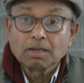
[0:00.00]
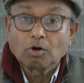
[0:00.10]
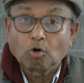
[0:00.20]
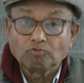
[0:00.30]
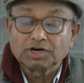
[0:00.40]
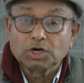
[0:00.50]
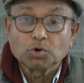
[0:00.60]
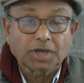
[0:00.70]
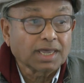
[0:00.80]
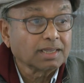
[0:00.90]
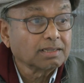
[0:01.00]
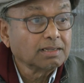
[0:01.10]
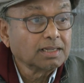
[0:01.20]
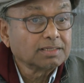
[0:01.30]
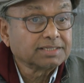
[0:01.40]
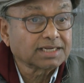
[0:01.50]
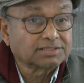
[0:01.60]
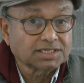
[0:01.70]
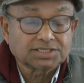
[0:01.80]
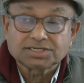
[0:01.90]
overlooking that
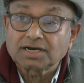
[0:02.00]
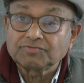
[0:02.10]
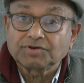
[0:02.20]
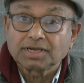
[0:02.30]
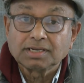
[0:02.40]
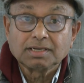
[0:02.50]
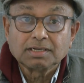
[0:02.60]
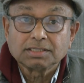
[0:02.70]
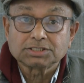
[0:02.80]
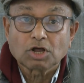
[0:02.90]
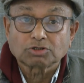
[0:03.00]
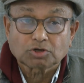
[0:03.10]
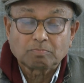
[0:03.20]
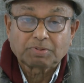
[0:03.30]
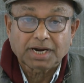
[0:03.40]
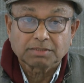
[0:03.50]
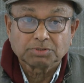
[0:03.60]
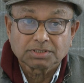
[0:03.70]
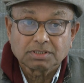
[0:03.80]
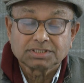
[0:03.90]
this survey is not
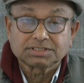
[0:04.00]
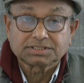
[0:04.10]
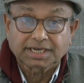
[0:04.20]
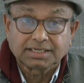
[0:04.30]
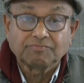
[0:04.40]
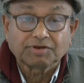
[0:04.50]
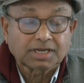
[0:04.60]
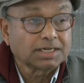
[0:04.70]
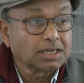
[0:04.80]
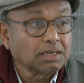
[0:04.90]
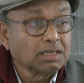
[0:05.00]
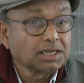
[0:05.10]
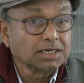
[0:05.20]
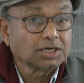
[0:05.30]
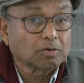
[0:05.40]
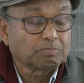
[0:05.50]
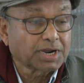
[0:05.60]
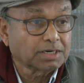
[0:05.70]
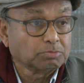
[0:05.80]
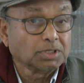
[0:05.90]
comparable, is significantly
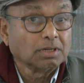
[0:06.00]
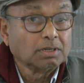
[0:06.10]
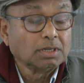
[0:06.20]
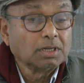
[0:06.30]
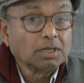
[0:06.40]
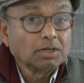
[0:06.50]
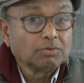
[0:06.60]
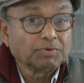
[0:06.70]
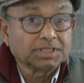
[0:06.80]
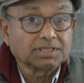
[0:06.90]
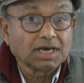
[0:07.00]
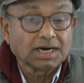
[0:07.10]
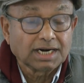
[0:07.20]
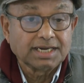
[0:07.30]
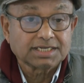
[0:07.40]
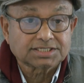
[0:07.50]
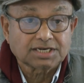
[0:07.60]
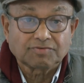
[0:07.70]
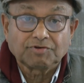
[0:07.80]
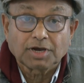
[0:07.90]
incomparable with the earlier
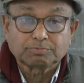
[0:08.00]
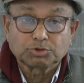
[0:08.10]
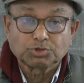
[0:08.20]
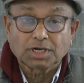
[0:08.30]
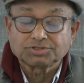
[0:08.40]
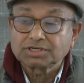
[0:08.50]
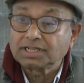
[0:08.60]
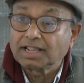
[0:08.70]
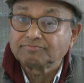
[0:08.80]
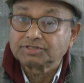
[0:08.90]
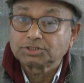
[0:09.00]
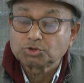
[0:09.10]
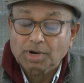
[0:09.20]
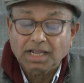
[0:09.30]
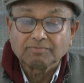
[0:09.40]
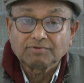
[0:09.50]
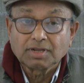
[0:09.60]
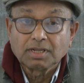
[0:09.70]
survey of 2011-12,